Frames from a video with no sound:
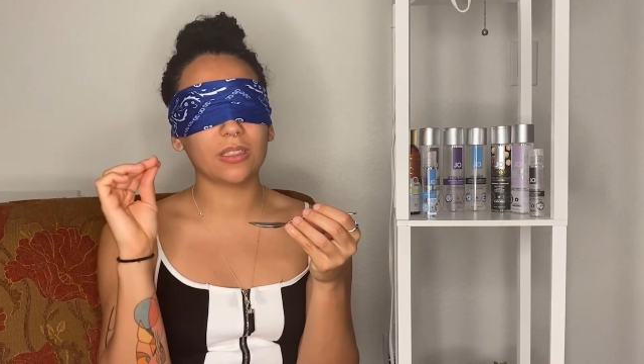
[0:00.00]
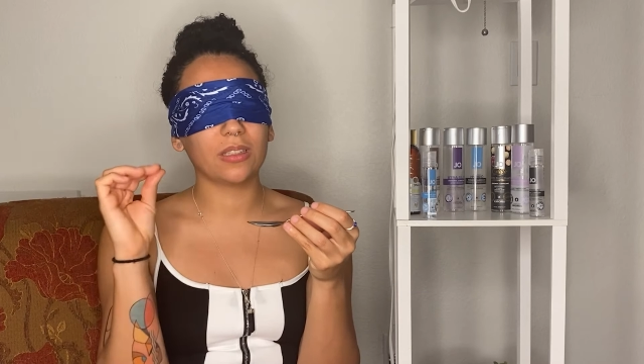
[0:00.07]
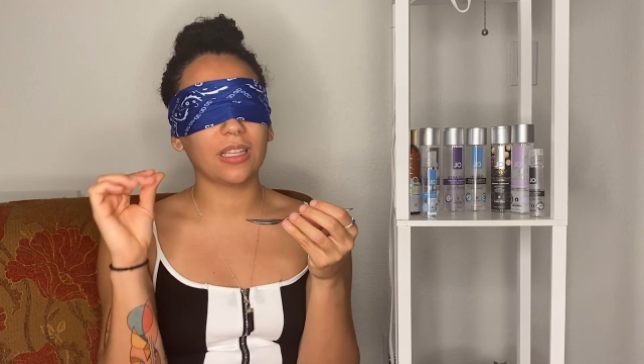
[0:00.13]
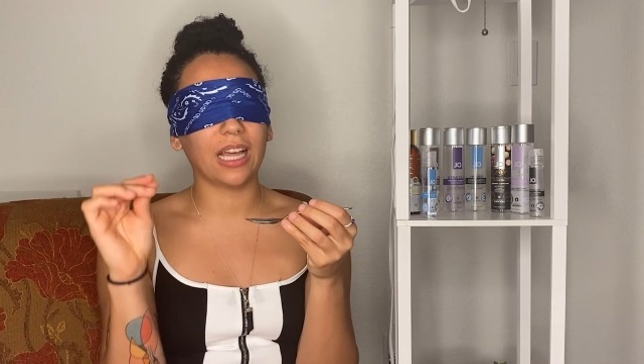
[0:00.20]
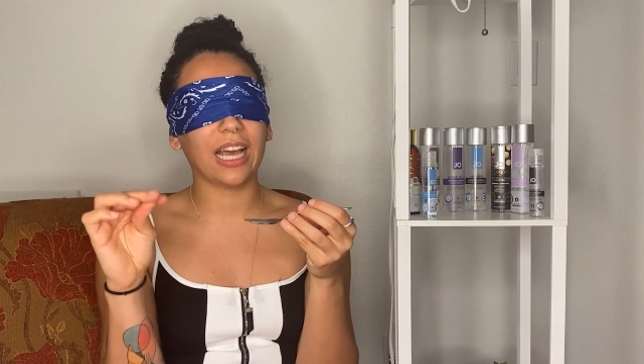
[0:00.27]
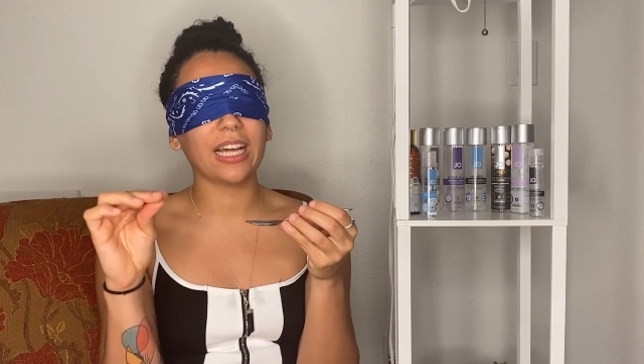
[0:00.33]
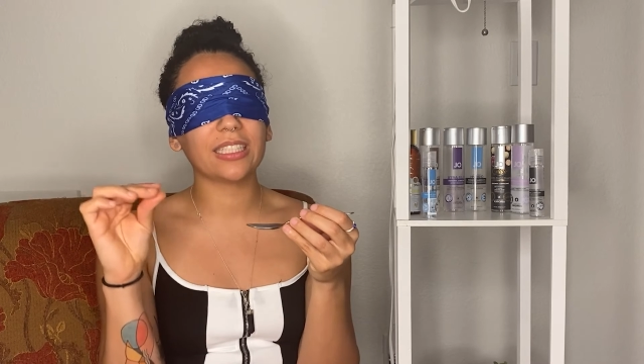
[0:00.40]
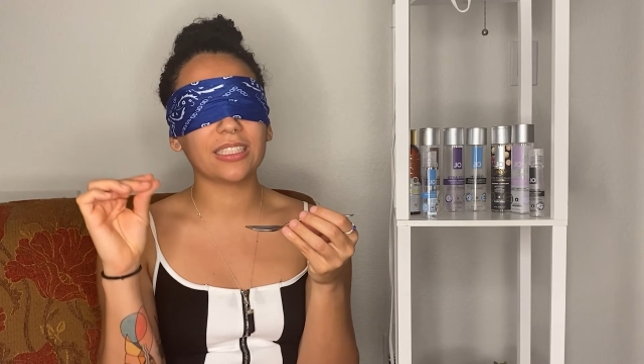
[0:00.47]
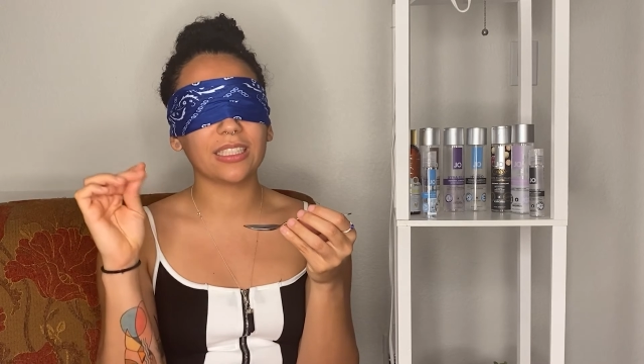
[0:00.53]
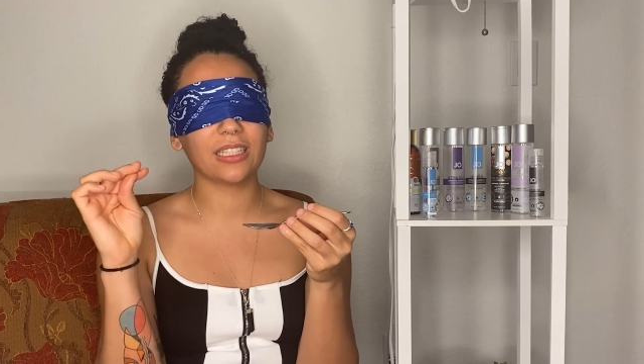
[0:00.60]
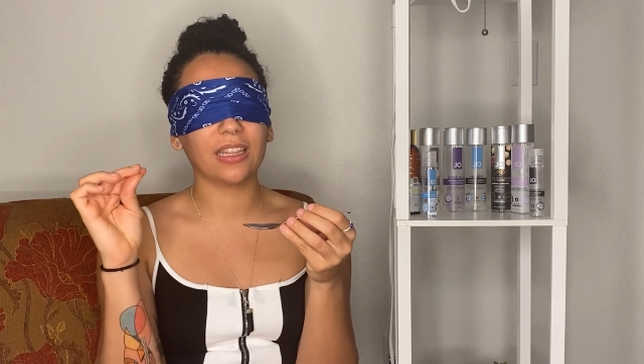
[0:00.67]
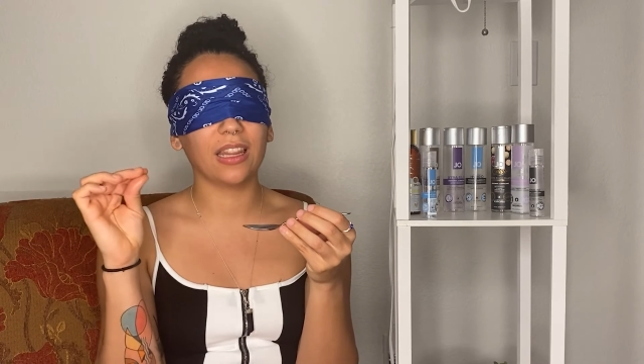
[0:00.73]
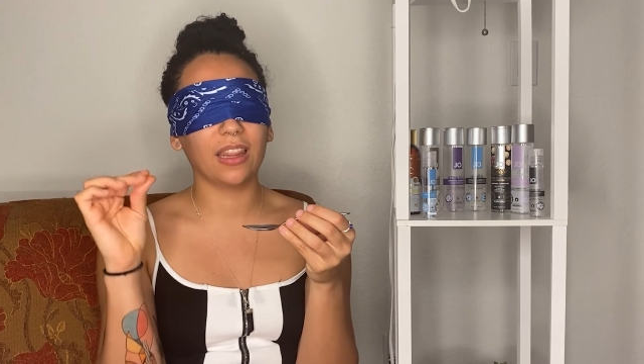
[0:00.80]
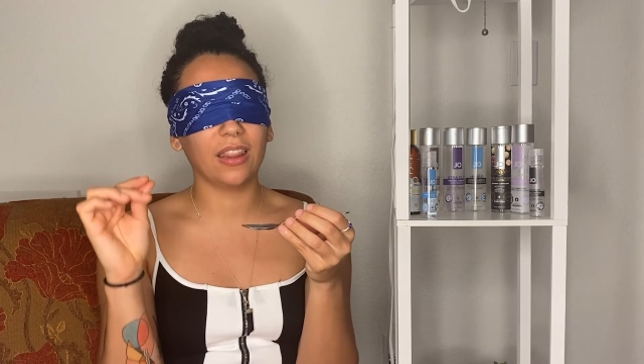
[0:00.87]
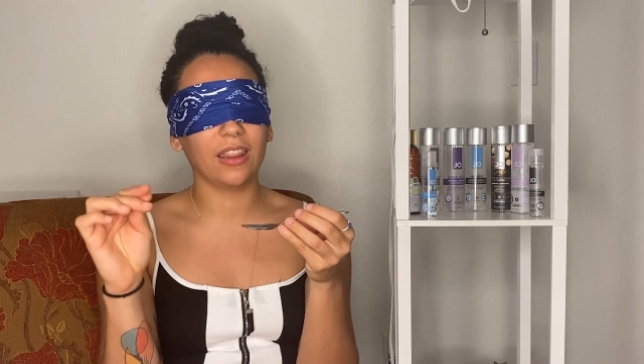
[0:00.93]
last
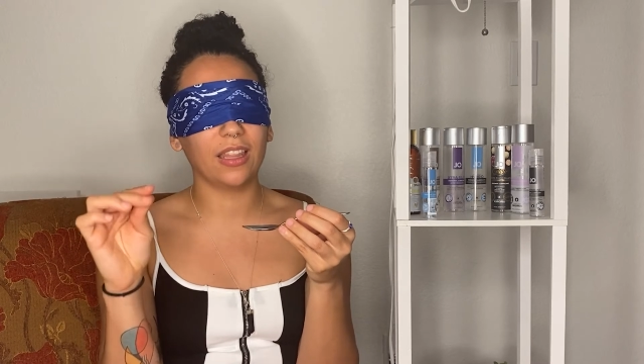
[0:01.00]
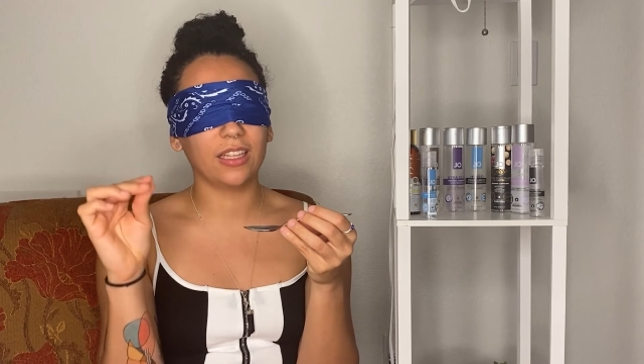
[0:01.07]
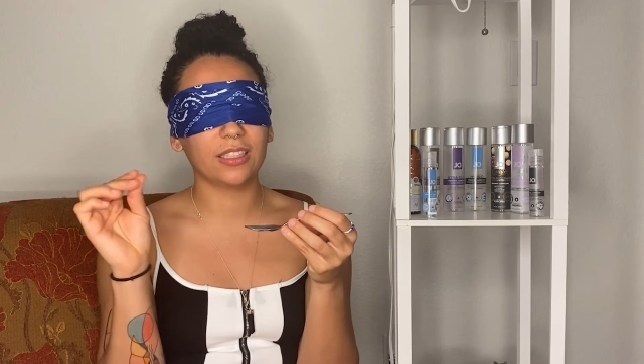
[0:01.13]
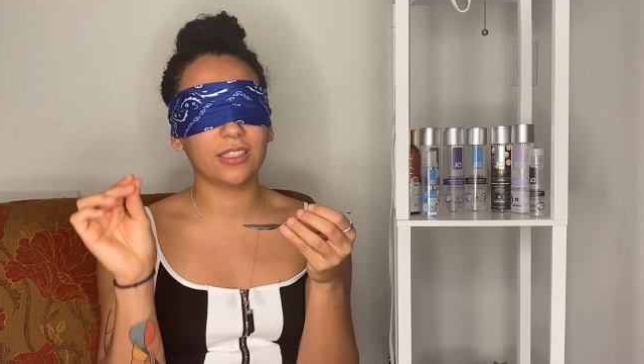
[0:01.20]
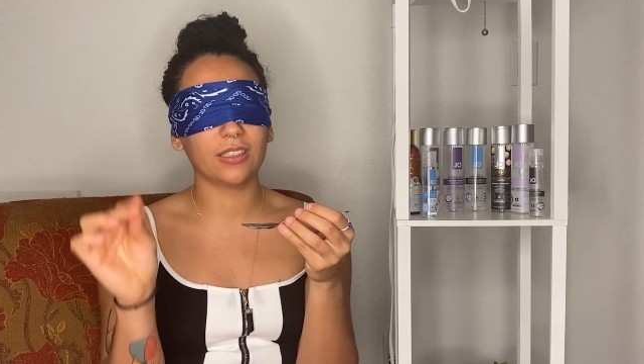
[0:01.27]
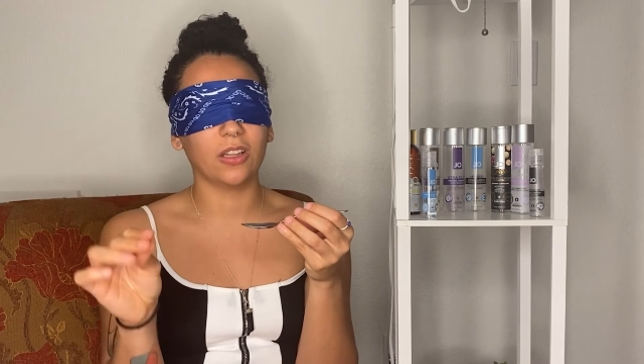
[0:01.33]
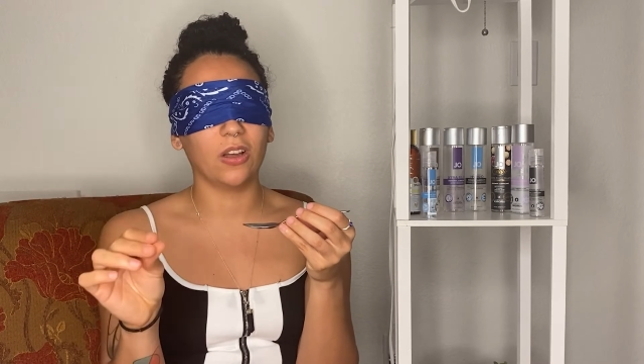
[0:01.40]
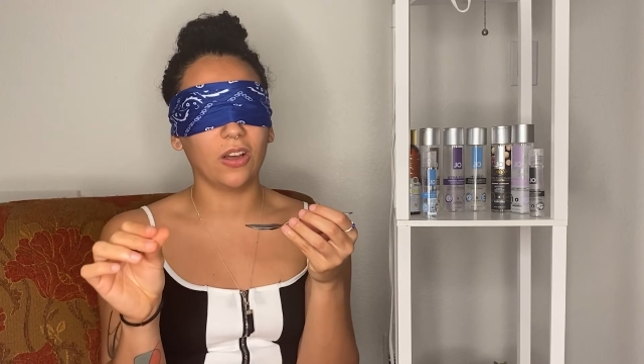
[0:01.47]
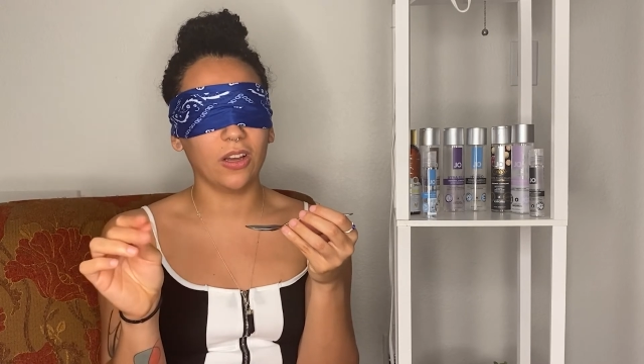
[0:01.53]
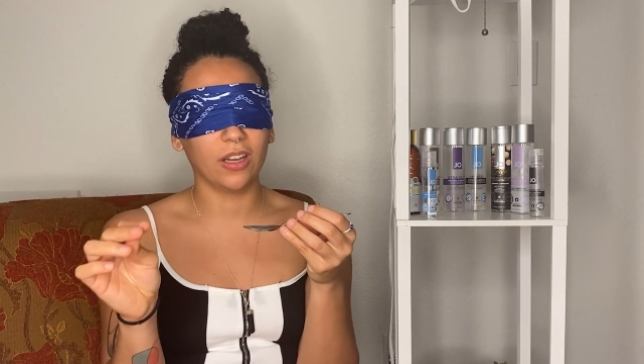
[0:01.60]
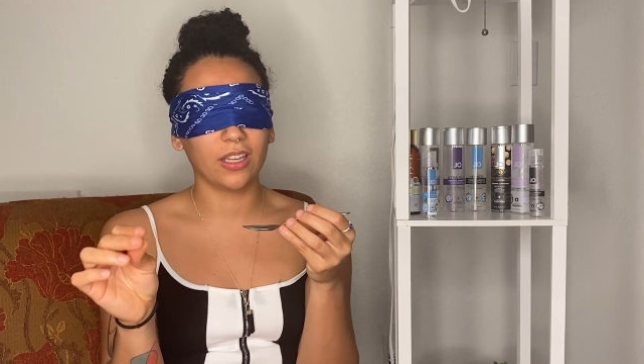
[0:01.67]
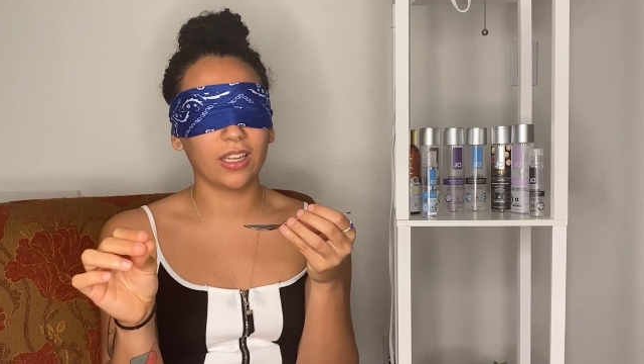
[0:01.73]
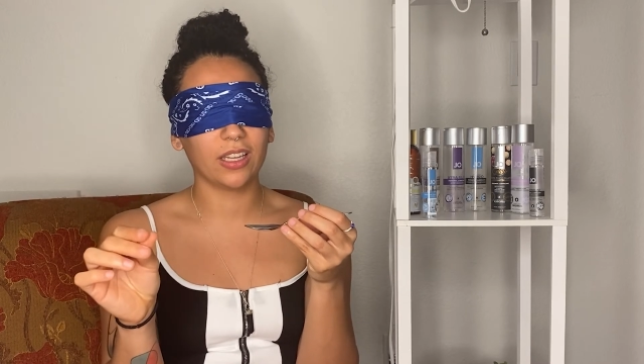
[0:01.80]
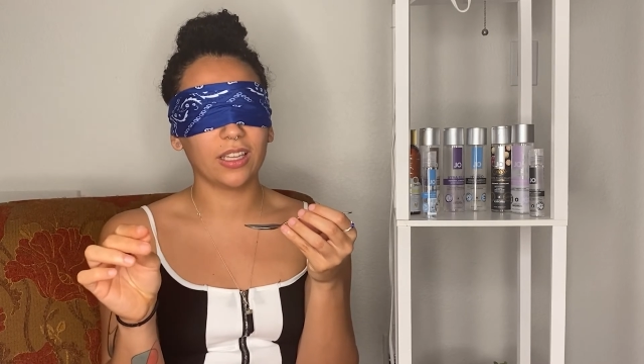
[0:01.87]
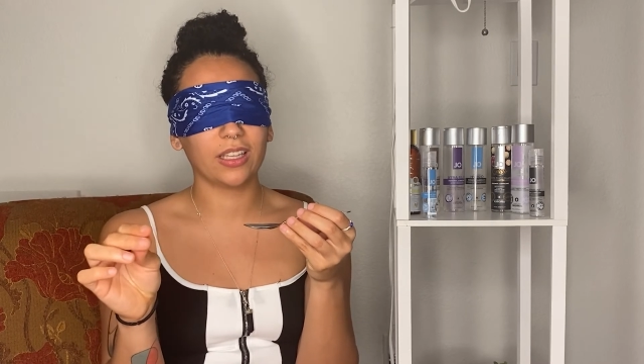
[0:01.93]
this
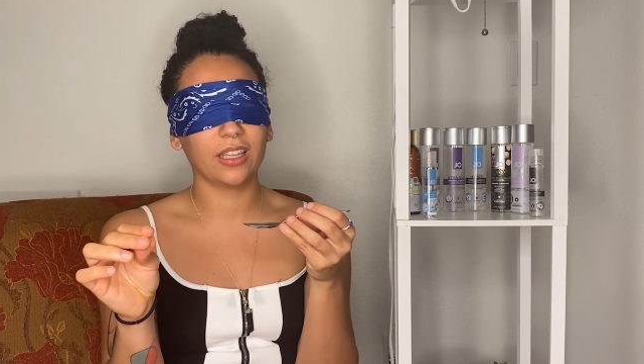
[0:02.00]
long,